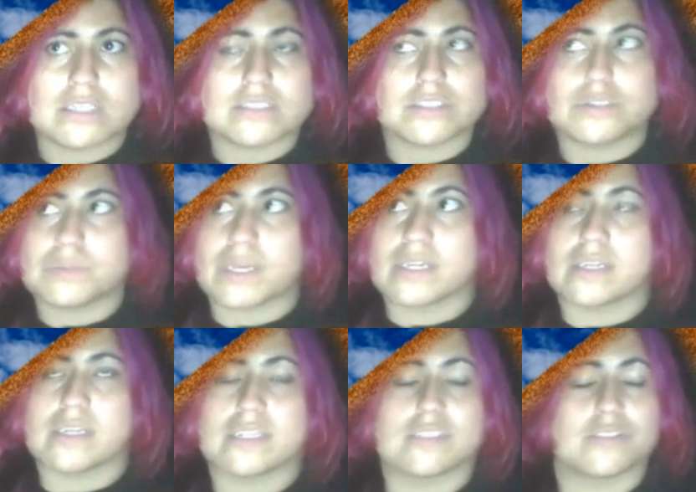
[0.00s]
as
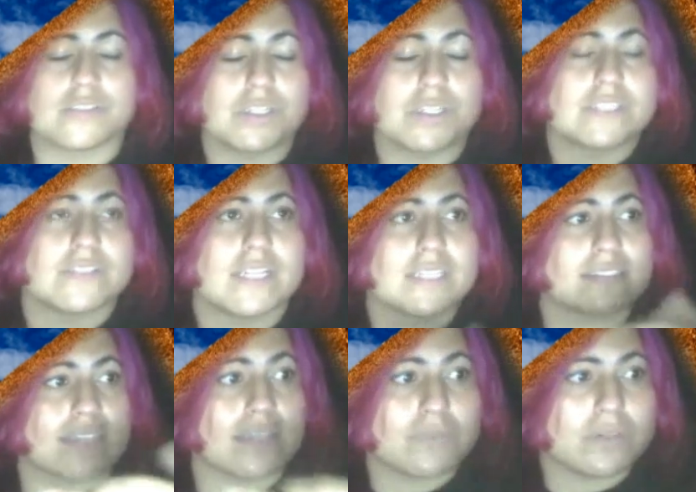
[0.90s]
humanity to go to the
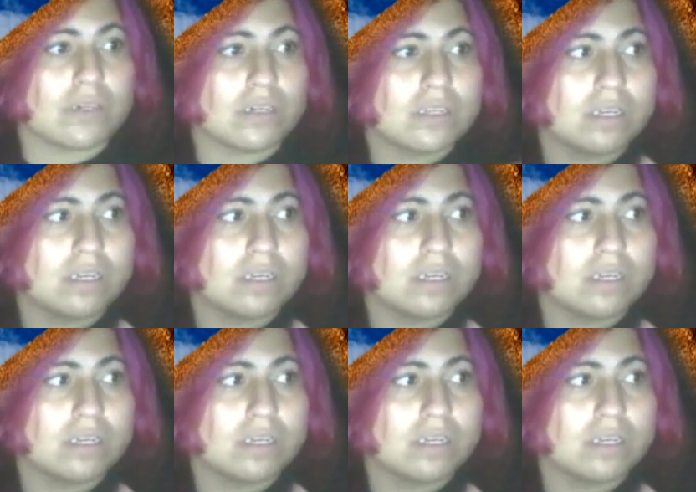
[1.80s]
next level.